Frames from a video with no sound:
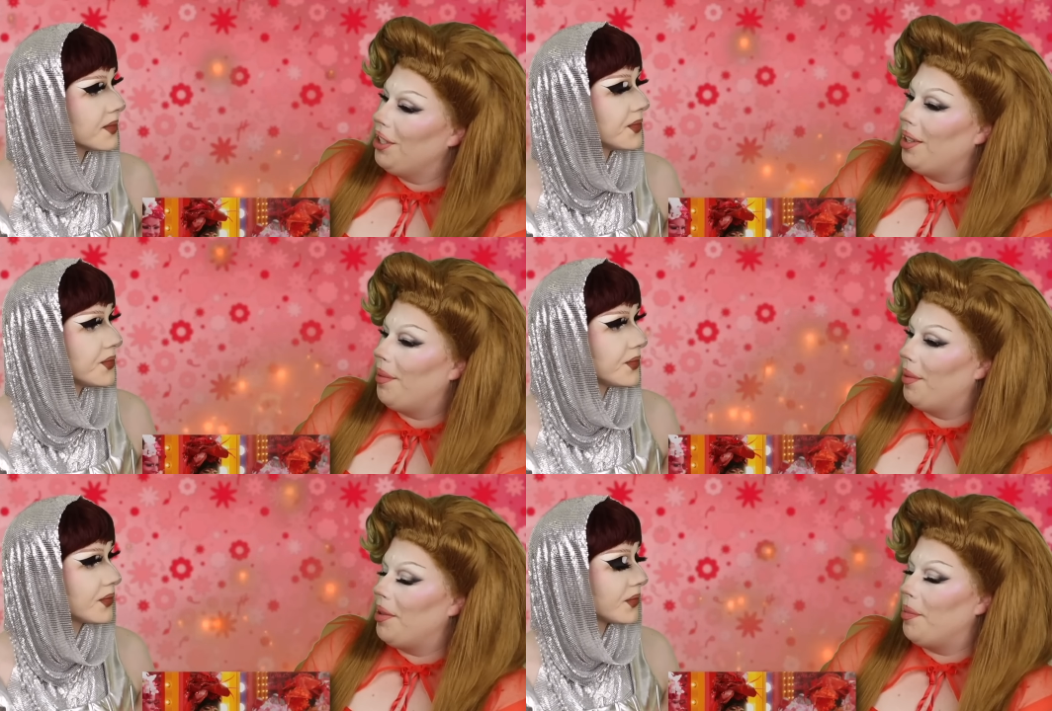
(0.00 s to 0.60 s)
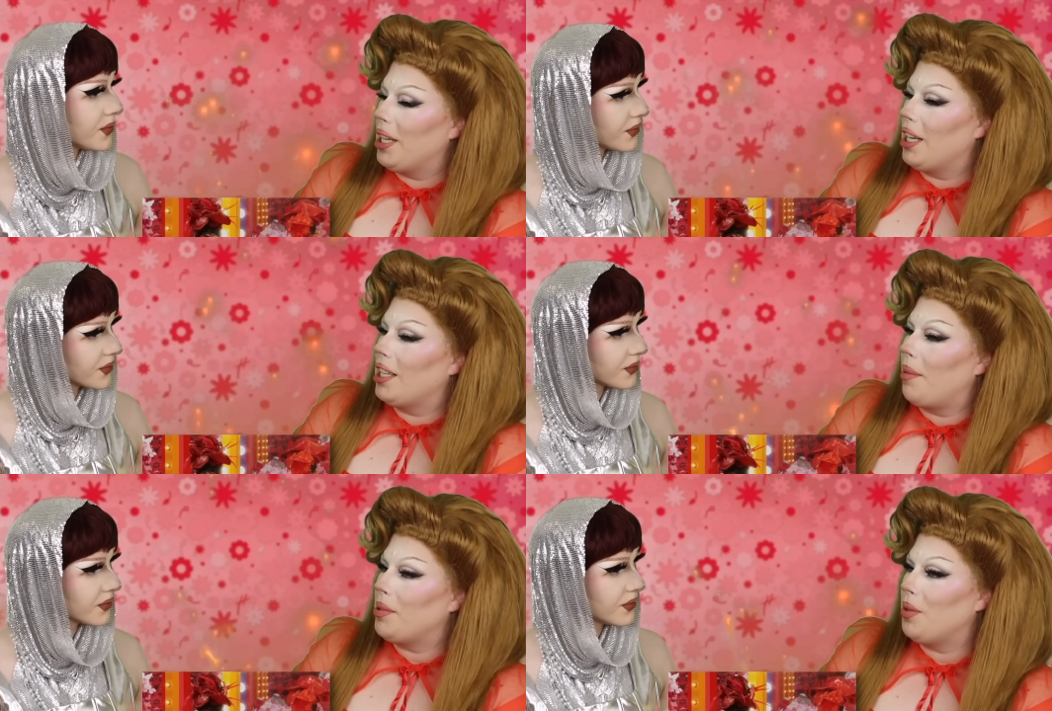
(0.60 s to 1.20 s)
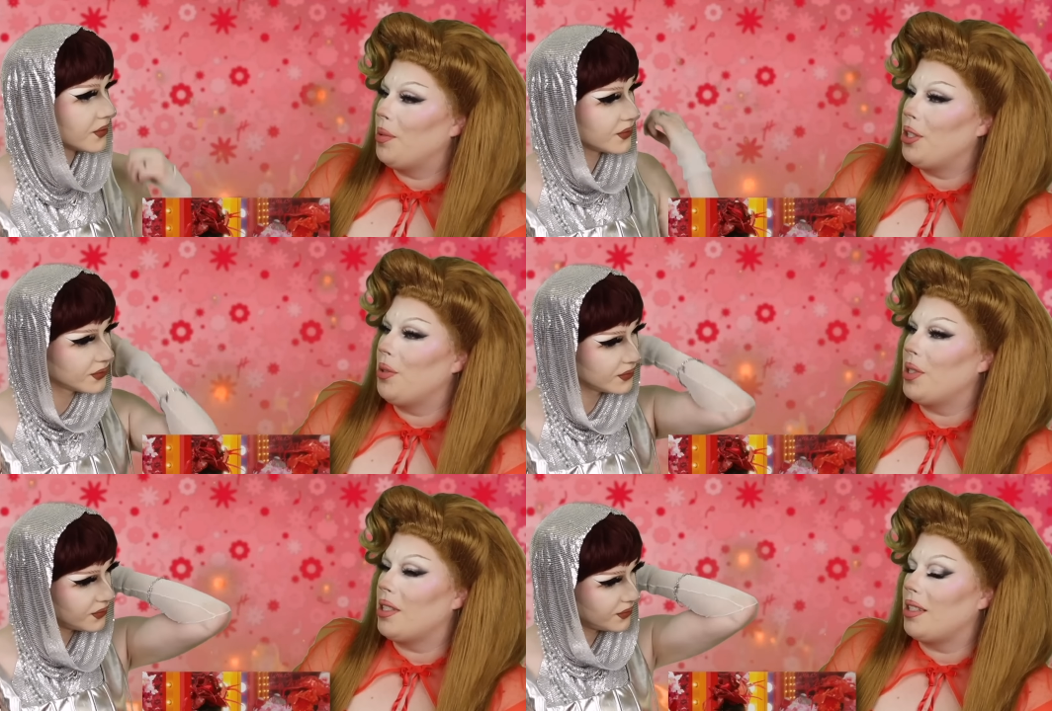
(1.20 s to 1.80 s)
Speaker 1: in the in the beginning of the episode when she
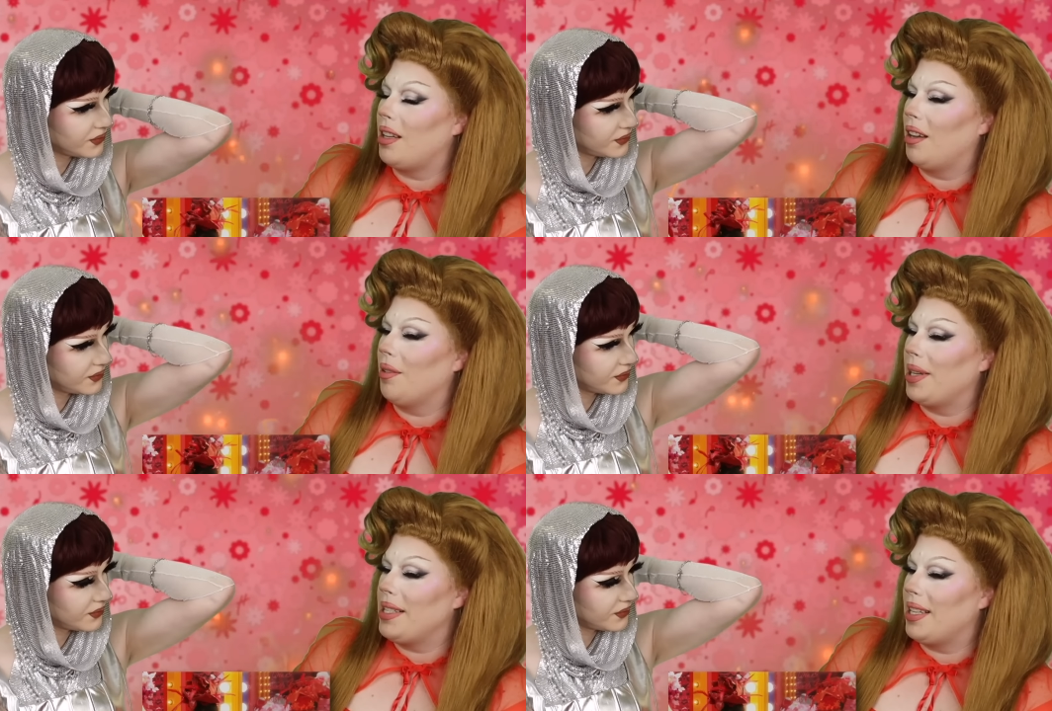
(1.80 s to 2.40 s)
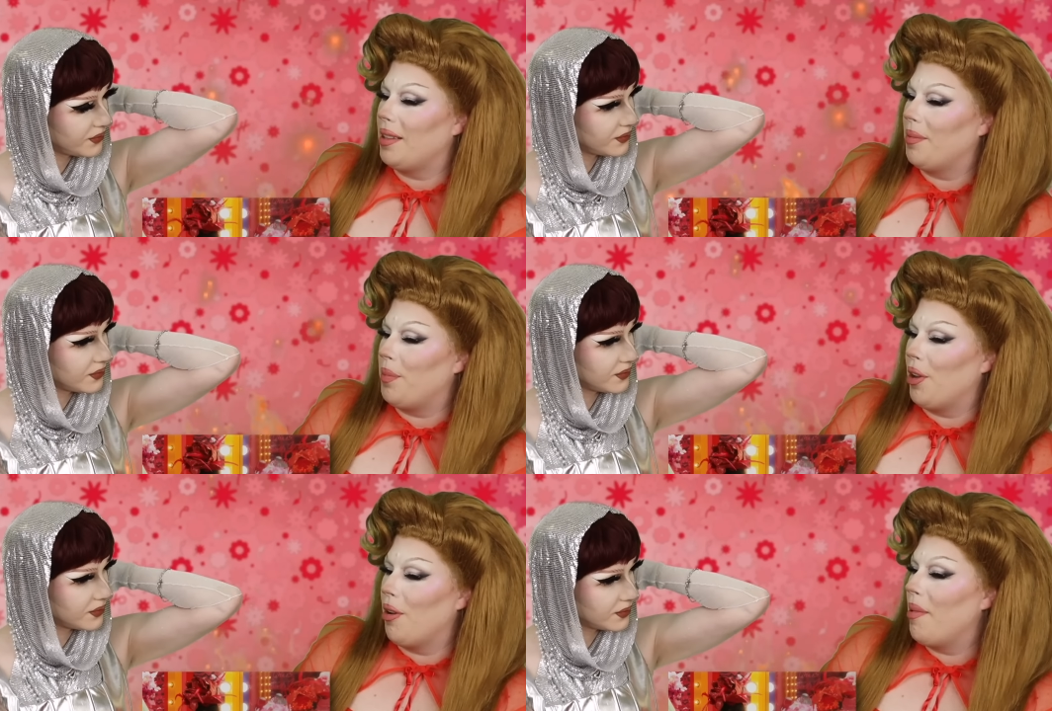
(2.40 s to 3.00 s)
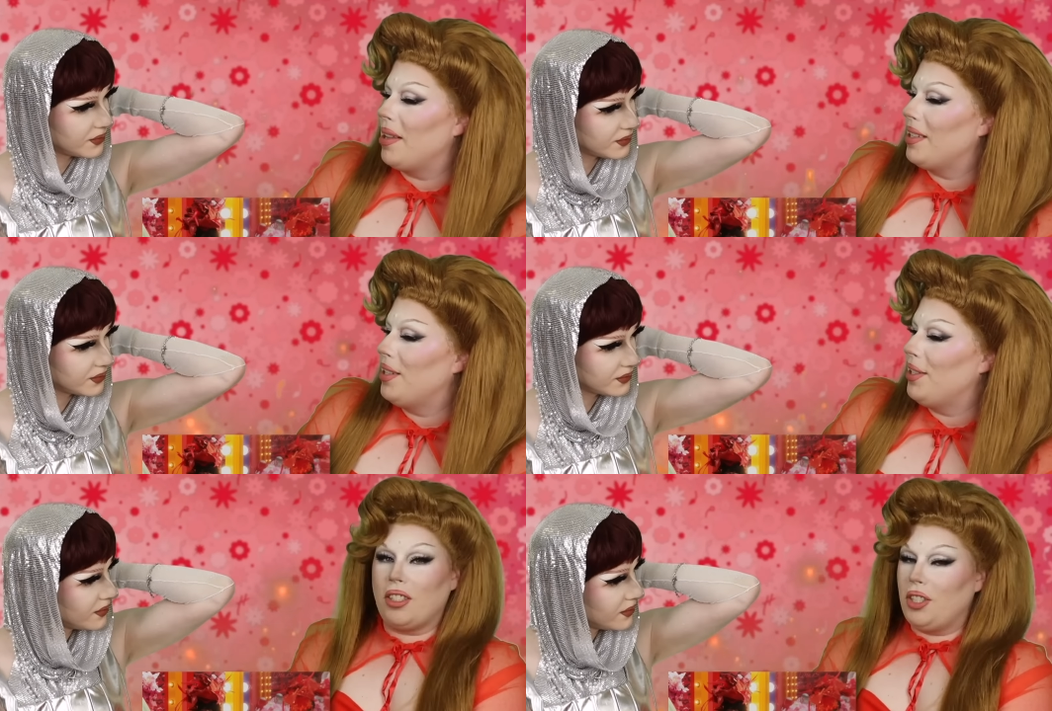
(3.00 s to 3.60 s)
was erasing the mirror
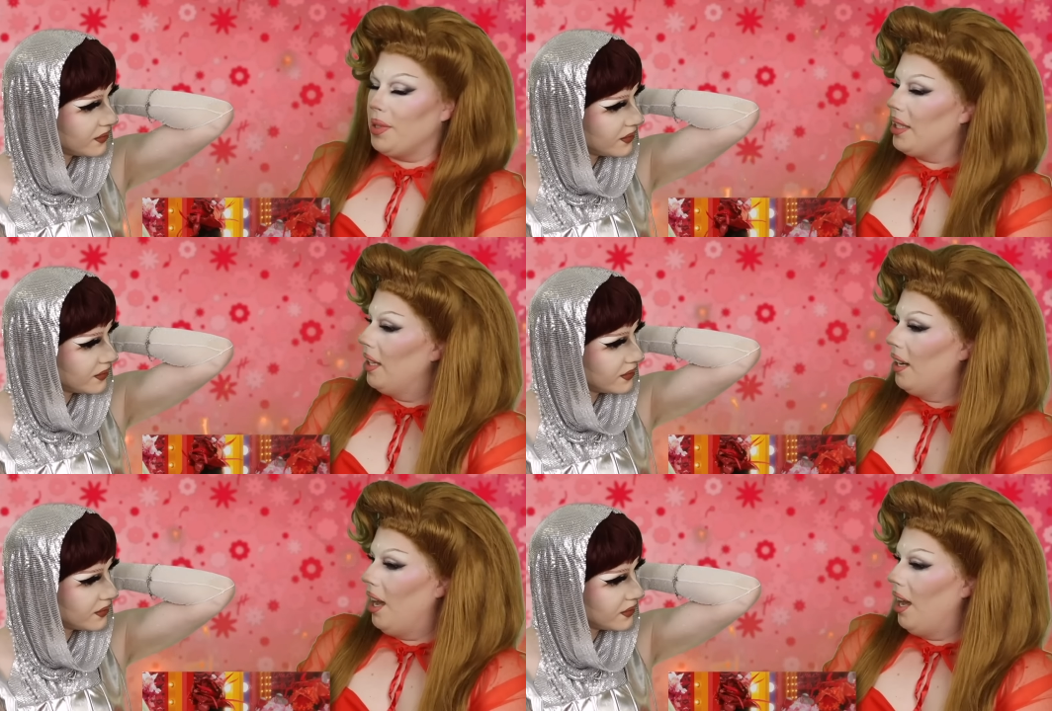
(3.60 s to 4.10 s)
message. She was lit